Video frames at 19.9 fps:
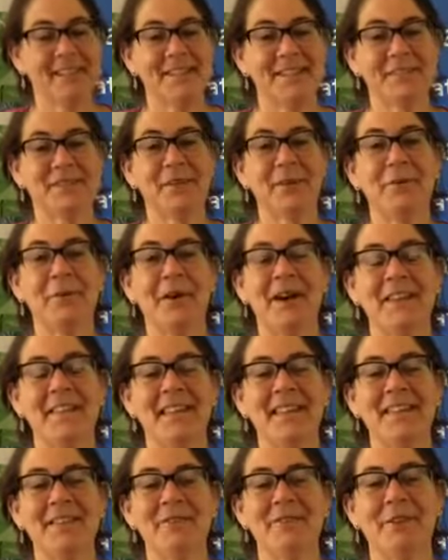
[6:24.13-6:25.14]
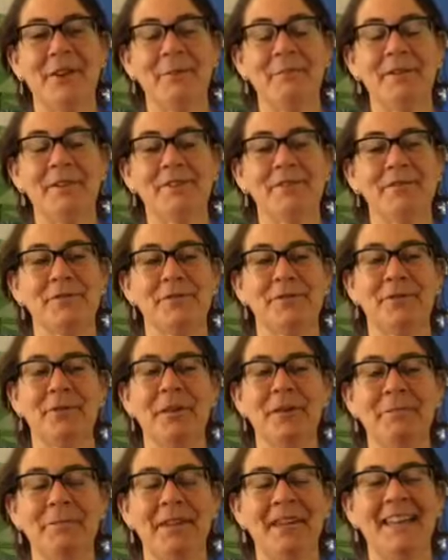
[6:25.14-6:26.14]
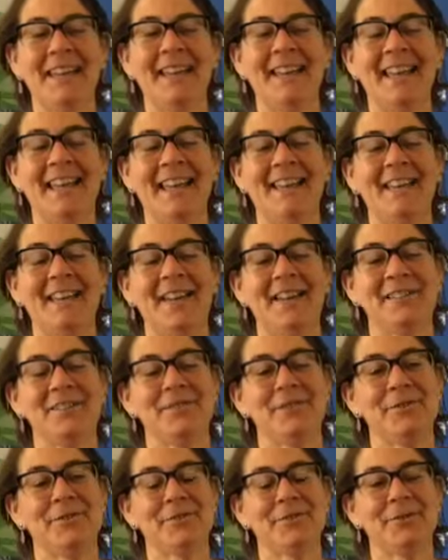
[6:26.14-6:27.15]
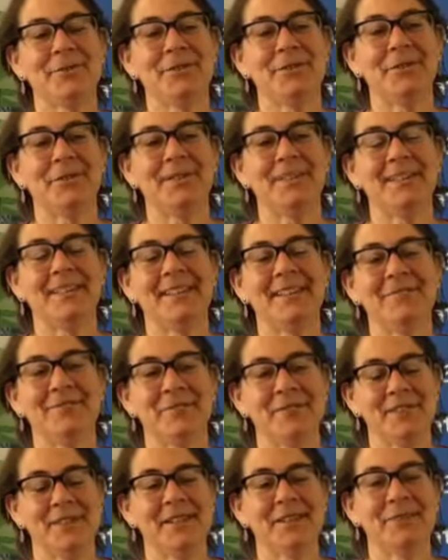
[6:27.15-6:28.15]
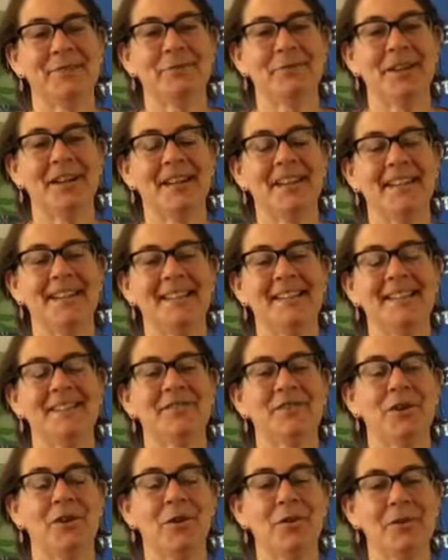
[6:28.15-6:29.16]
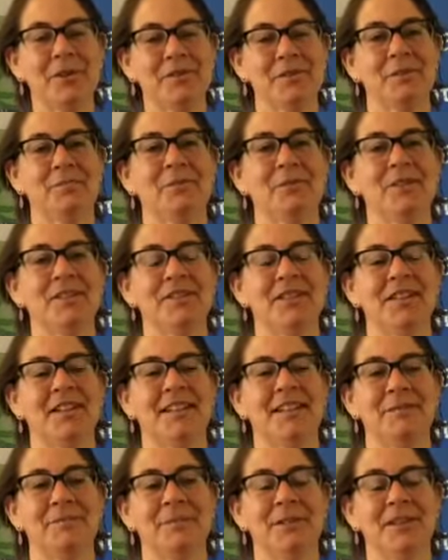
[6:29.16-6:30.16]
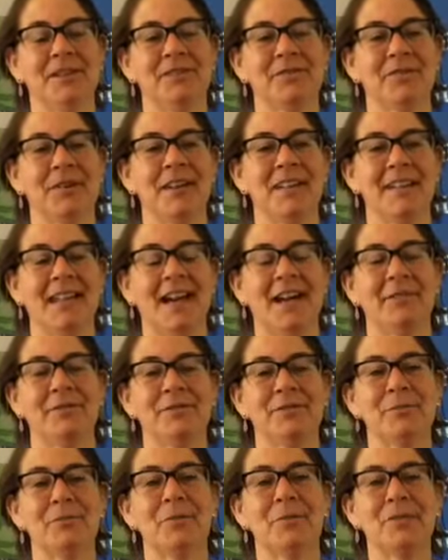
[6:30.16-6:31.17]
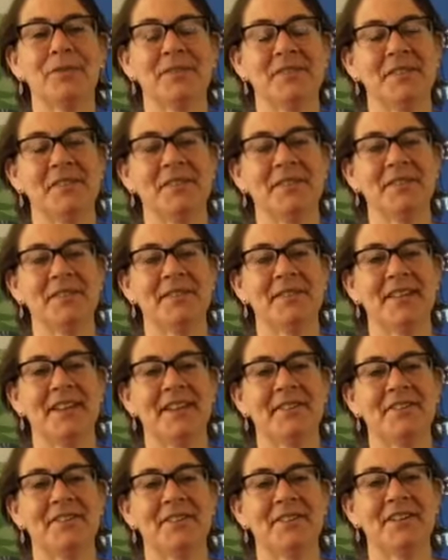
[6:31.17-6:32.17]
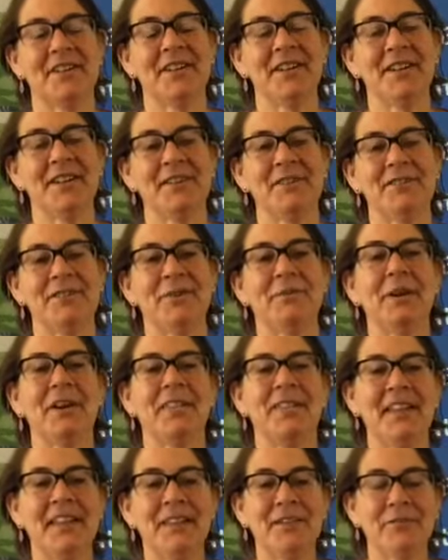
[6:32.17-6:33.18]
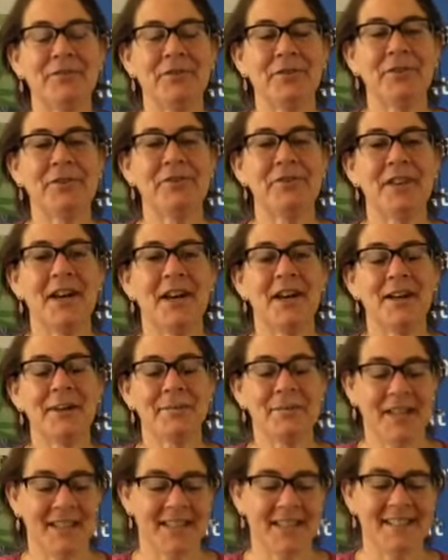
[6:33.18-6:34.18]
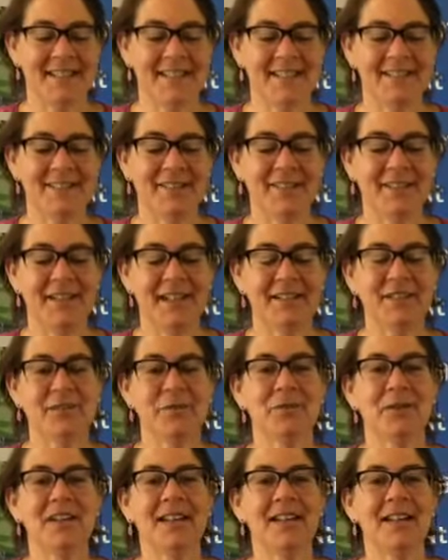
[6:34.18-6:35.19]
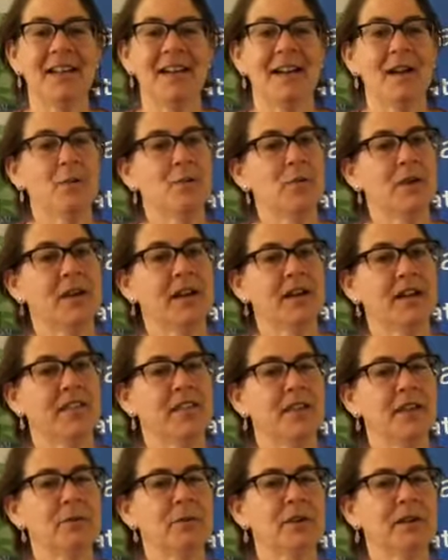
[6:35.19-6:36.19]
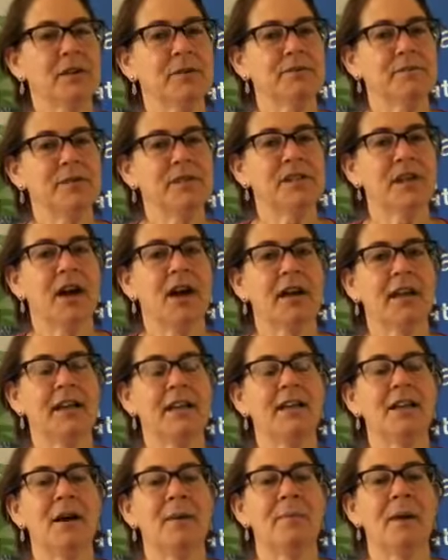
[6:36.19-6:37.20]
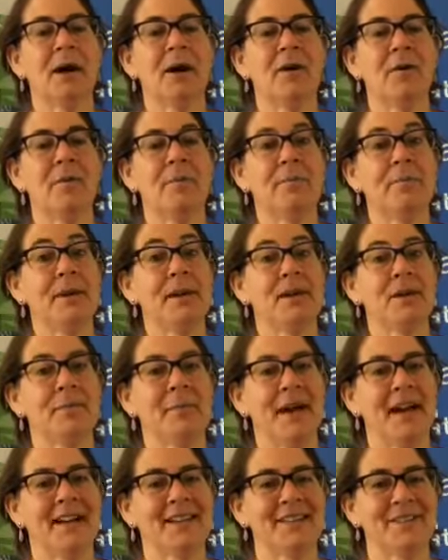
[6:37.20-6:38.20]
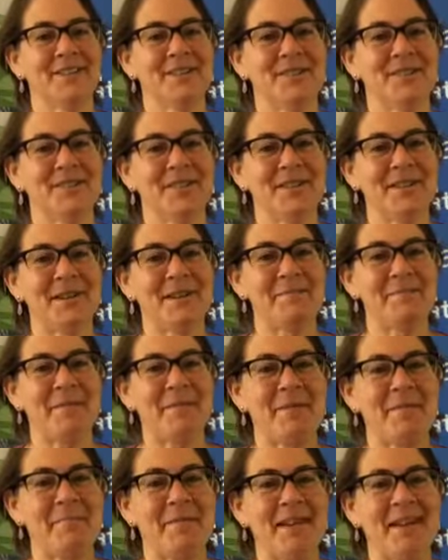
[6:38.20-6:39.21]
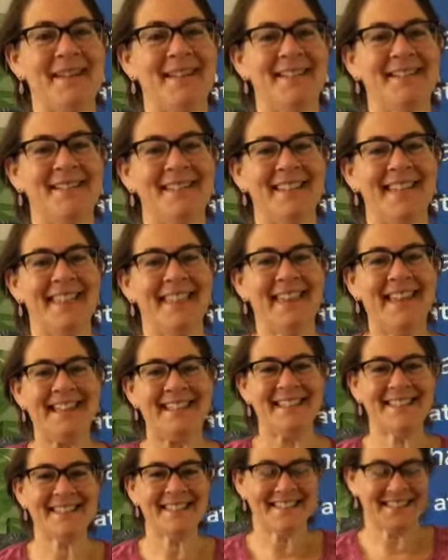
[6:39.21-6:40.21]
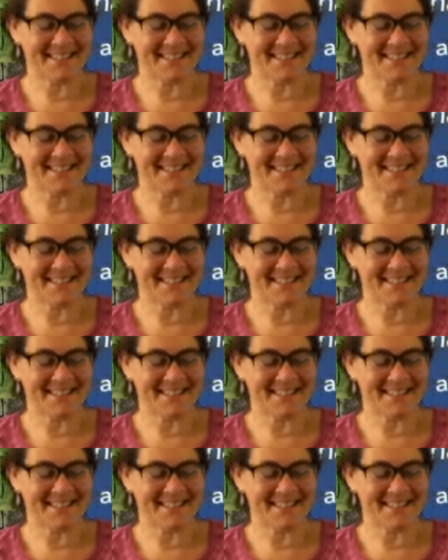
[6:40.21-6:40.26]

So I thank you very much for joining me, and as usual, recycle right. It's always appreciated because right now it's more essential than ever. So I thank you for your time, and until next week when I think we're going to be talking about bigger packages that come in our mail. Thanks.